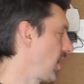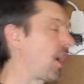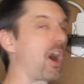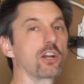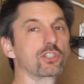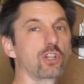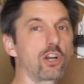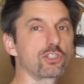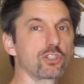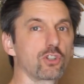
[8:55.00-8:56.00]
Our
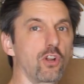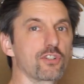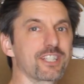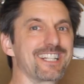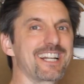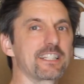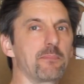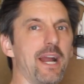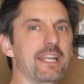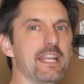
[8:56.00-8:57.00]
charge controller is connected
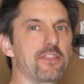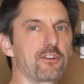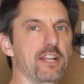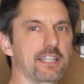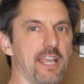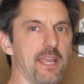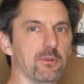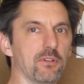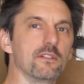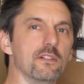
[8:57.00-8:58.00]
by an Ethernet
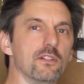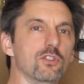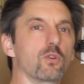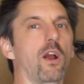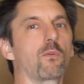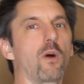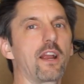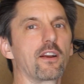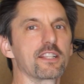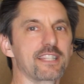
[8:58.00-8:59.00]
cable to our
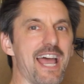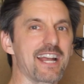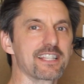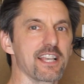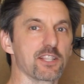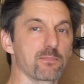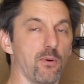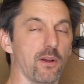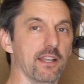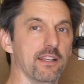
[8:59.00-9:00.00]
wireless access
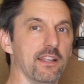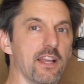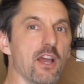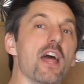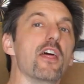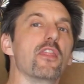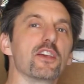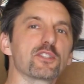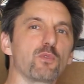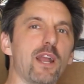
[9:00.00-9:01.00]
point.
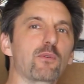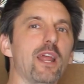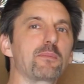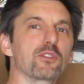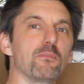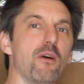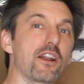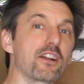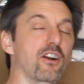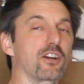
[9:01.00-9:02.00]
This way we're able to
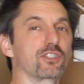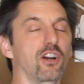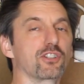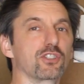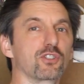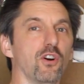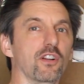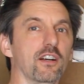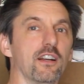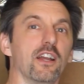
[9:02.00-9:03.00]
monitor our charge
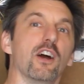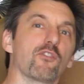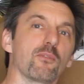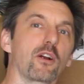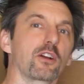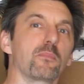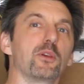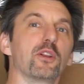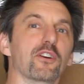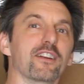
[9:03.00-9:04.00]
controller from our computer